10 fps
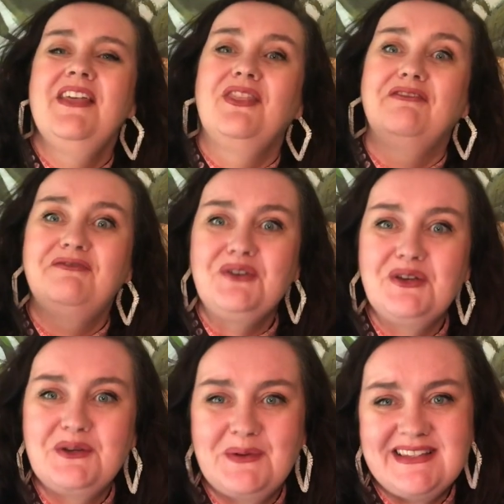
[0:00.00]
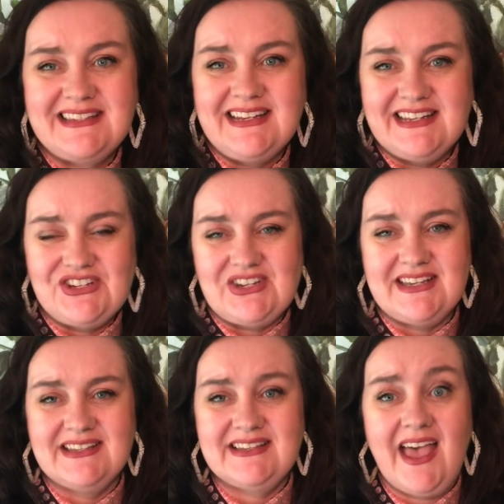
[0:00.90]
The food was
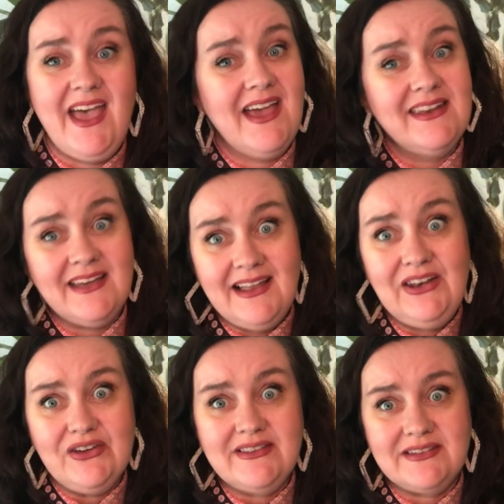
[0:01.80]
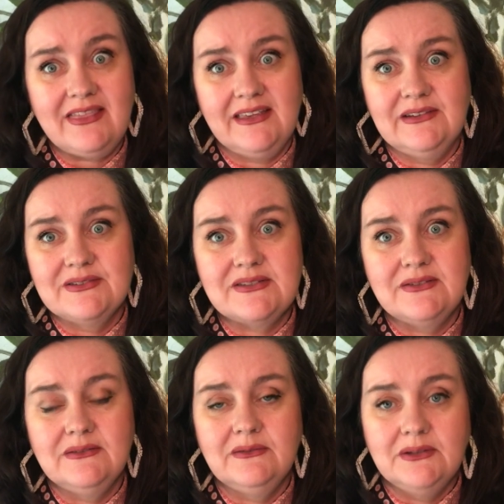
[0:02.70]
delicious, and I learned something or
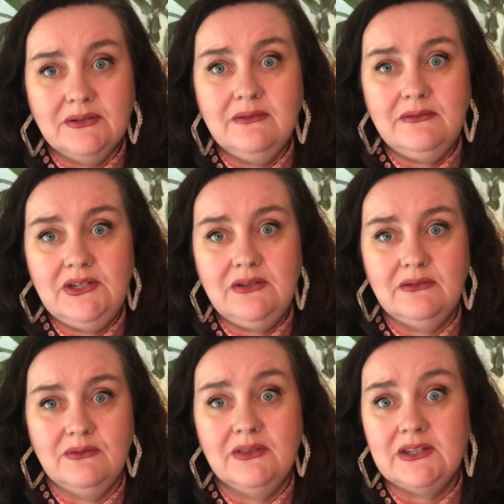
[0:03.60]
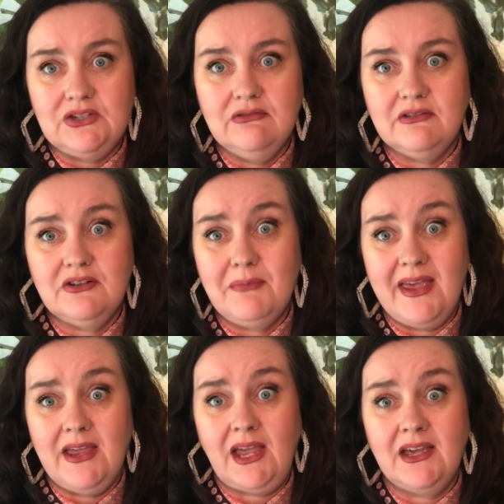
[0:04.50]
two. Who knew that you could
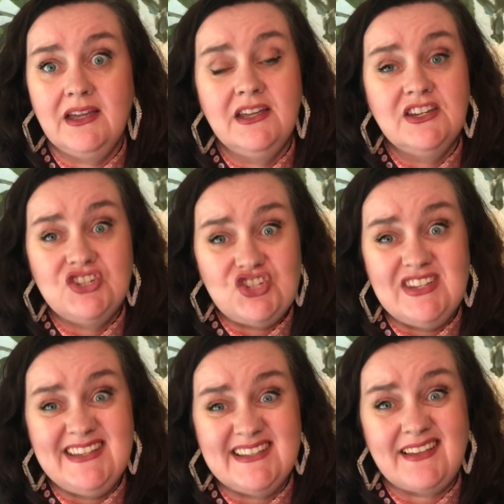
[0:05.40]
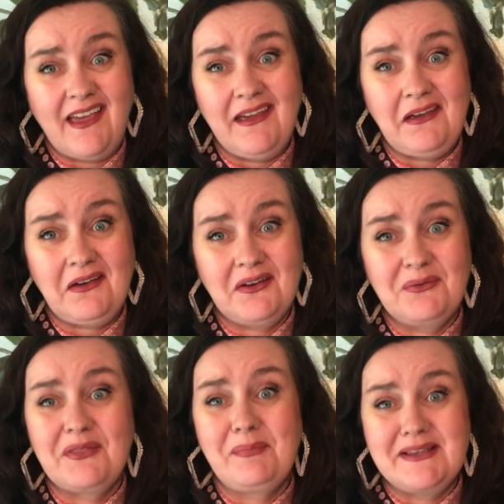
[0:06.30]
make cheesecake
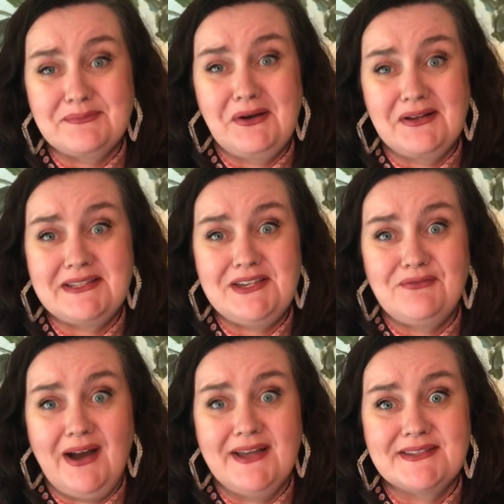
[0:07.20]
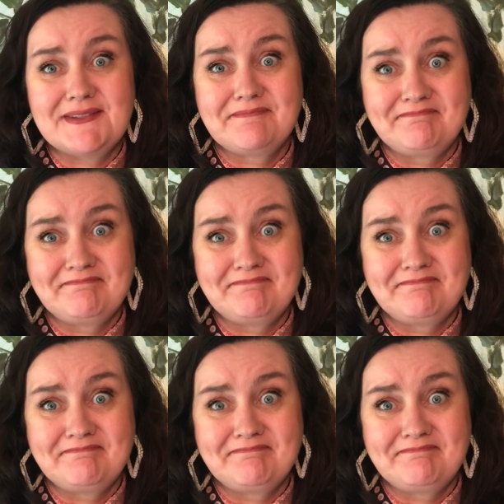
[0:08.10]
with basmati rice?